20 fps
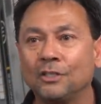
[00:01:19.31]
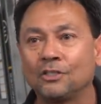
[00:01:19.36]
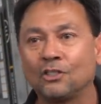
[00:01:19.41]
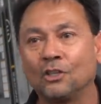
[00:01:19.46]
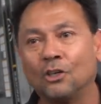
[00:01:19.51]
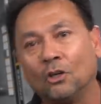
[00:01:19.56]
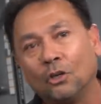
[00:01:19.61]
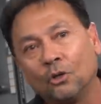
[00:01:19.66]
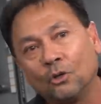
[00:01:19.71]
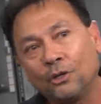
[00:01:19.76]

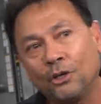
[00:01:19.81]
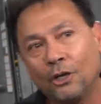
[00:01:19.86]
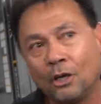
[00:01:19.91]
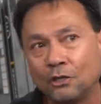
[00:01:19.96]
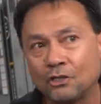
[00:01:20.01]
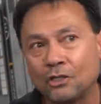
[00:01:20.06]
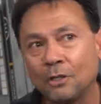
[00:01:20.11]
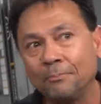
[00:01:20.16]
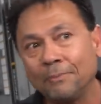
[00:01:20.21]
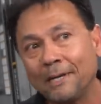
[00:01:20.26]
So you
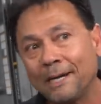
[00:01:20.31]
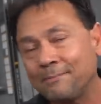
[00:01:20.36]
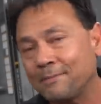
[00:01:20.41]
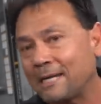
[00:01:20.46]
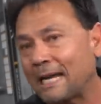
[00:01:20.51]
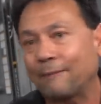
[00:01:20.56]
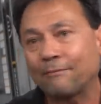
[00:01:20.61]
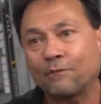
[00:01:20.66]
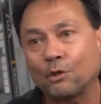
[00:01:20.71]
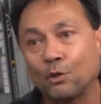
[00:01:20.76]
sometimes
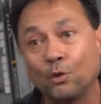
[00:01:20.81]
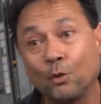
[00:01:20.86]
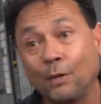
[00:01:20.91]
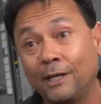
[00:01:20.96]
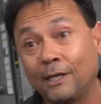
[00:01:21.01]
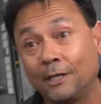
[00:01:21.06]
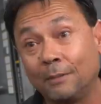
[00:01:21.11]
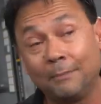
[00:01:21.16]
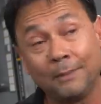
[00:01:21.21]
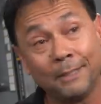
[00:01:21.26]
have to
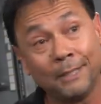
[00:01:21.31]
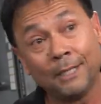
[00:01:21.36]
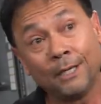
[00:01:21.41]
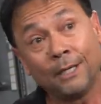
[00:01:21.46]
tweak them.